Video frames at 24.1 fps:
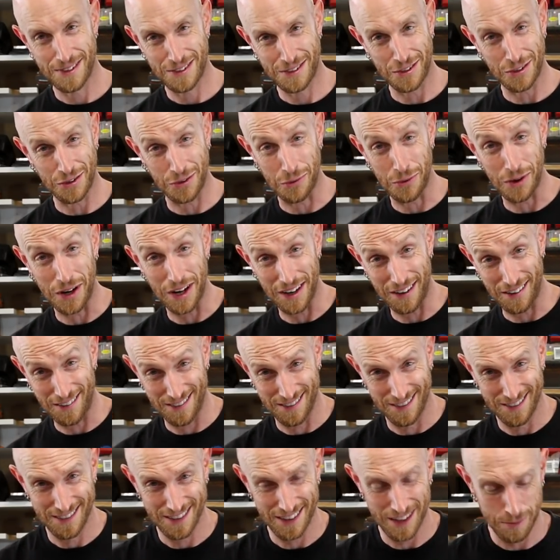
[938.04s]
Took a while.
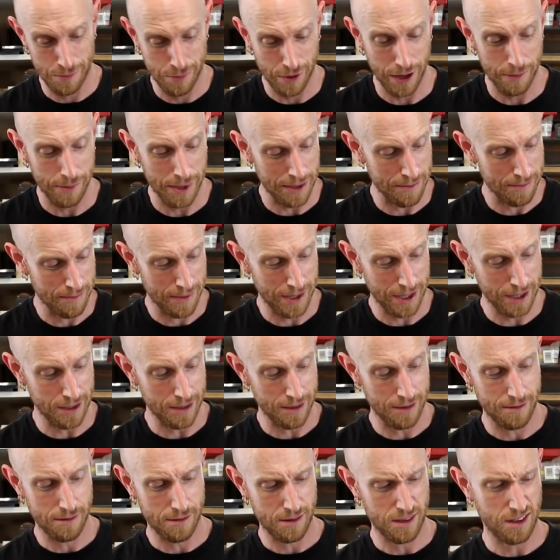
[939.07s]
It probably, it,
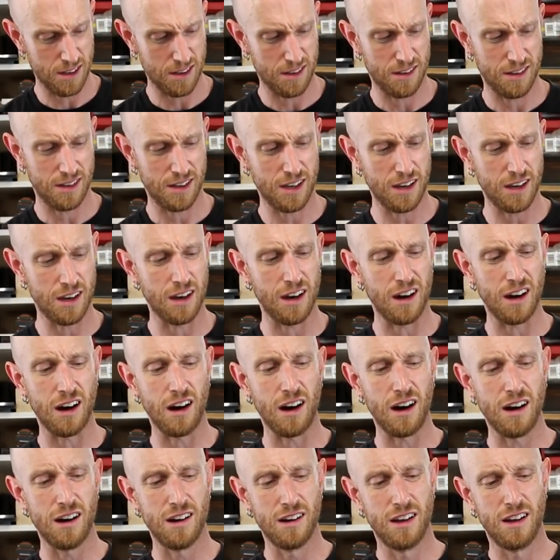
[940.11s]

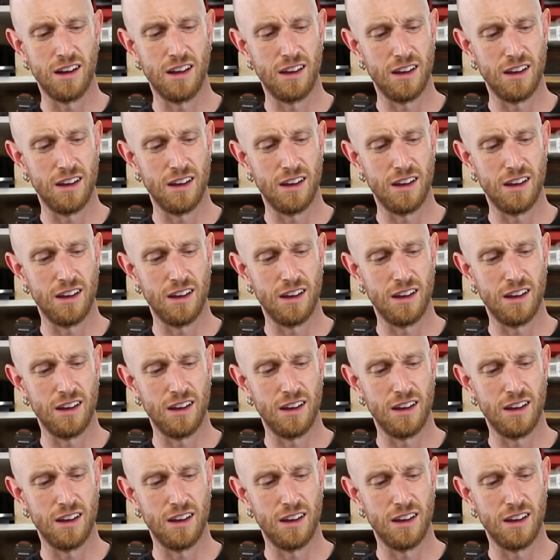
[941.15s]
ah.